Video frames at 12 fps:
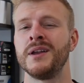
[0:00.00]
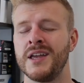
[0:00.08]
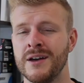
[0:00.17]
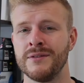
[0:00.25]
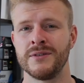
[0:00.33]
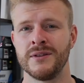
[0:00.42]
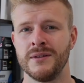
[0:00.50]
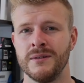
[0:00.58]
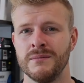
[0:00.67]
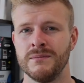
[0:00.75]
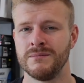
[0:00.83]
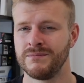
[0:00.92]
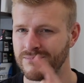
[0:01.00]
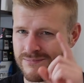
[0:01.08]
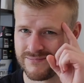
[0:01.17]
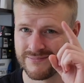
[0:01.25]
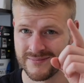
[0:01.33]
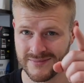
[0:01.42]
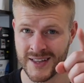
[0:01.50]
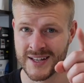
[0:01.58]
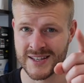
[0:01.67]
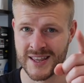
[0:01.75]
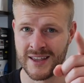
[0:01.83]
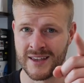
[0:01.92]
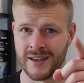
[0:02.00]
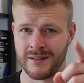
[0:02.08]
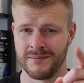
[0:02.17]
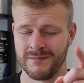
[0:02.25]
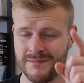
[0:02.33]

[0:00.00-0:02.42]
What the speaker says: gift. That's thinking.